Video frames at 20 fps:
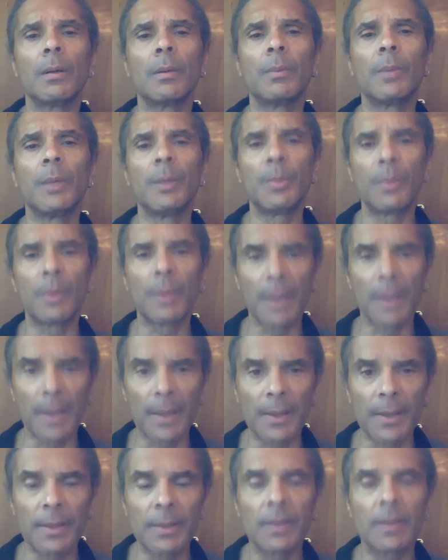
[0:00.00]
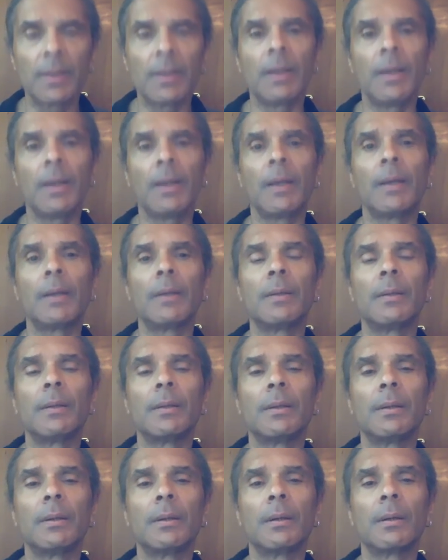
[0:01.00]
people get it and
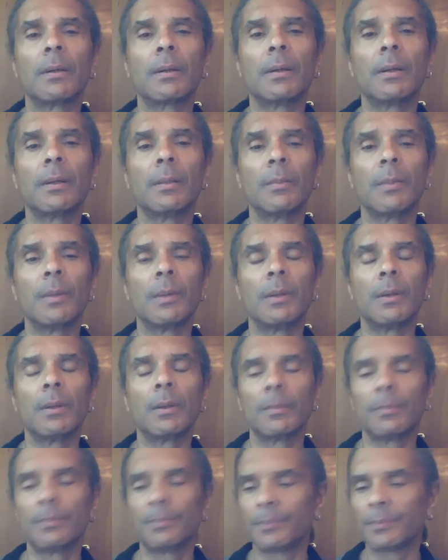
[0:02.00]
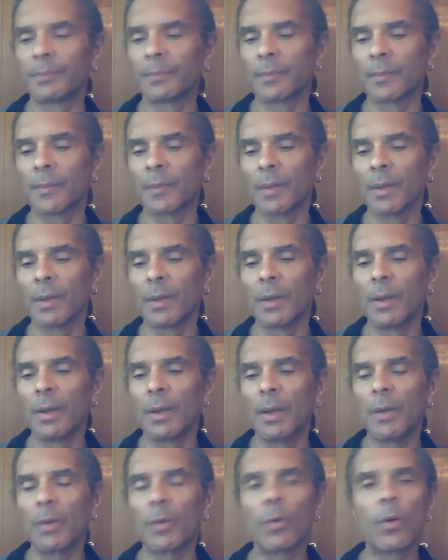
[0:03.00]
can
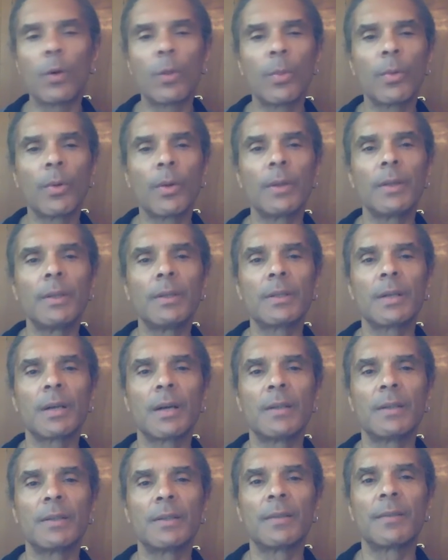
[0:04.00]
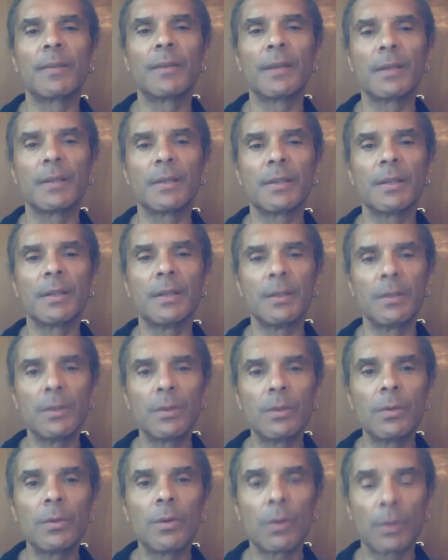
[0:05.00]
incorporate these kinds of things
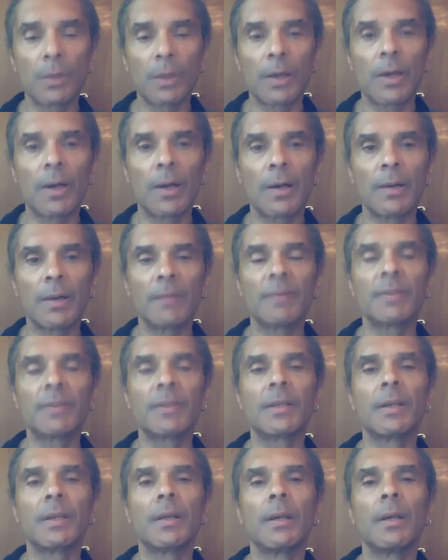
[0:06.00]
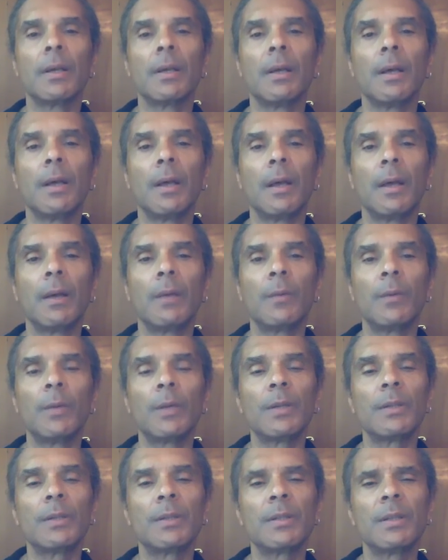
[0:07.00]
into our lives. And we
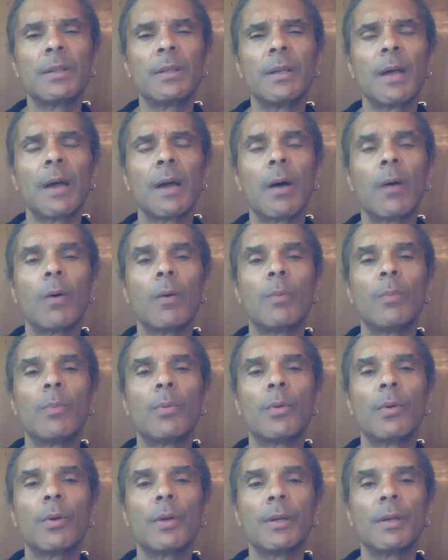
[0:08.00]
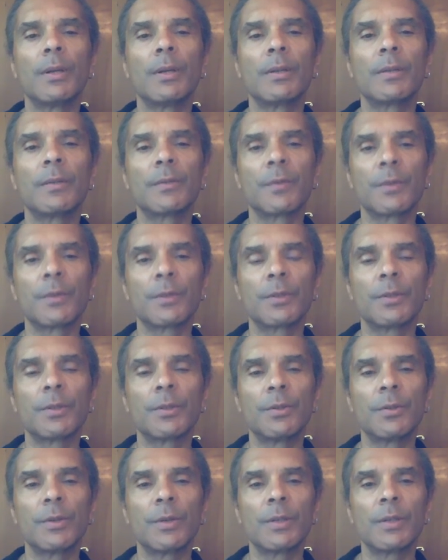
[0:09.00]
can see how important it is for us to
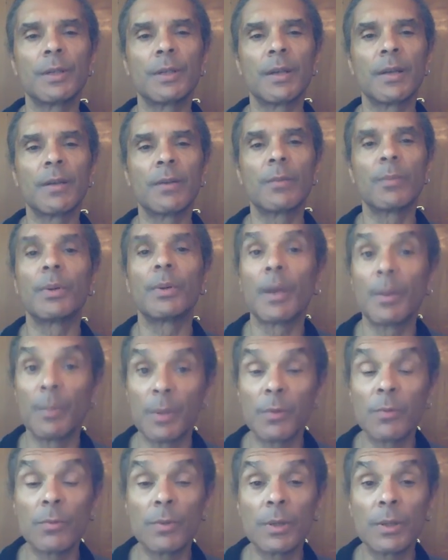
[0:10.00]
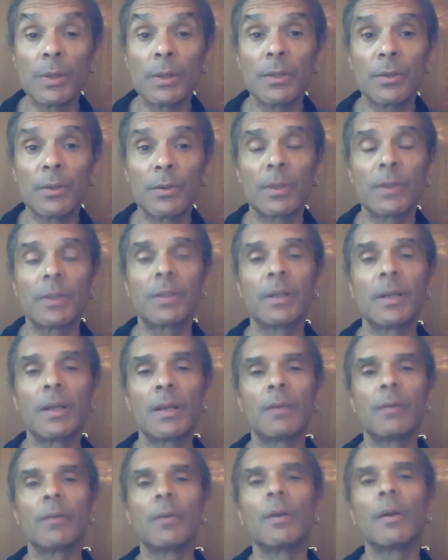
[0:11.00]
join together, but I mean really join together.